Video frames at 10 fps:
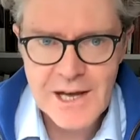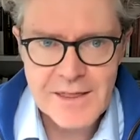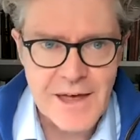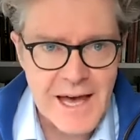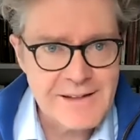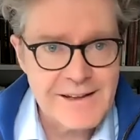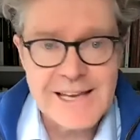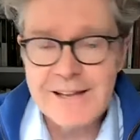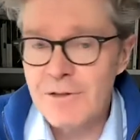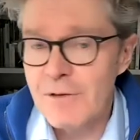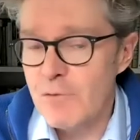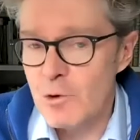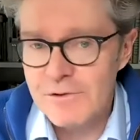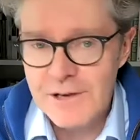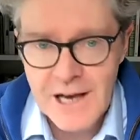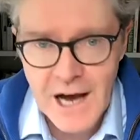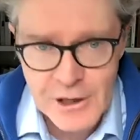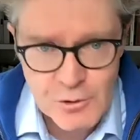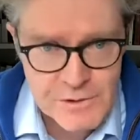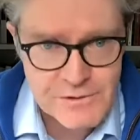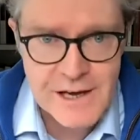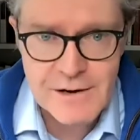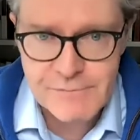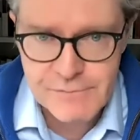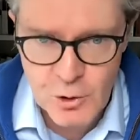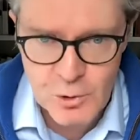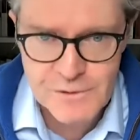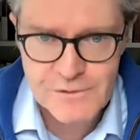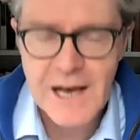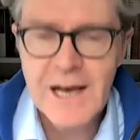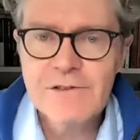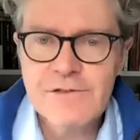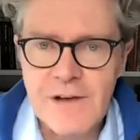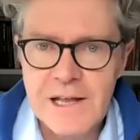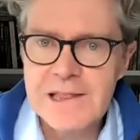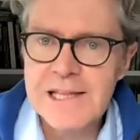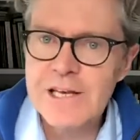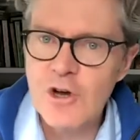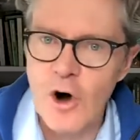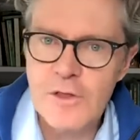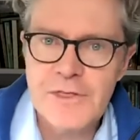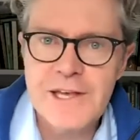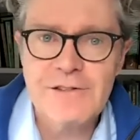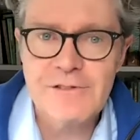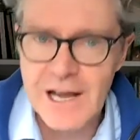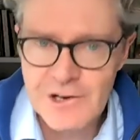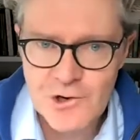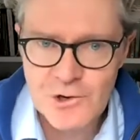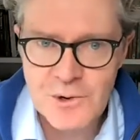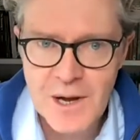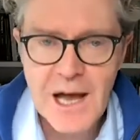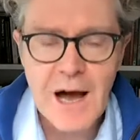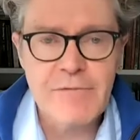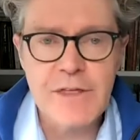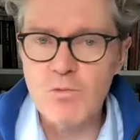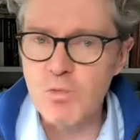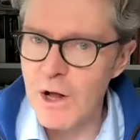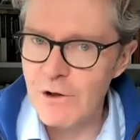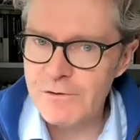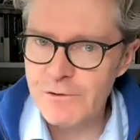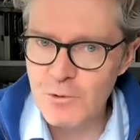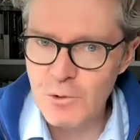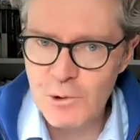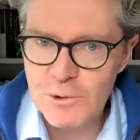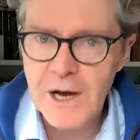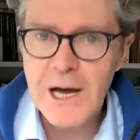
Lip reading: that in the 1400s in Florence suddenly caught the attention of the well-schooled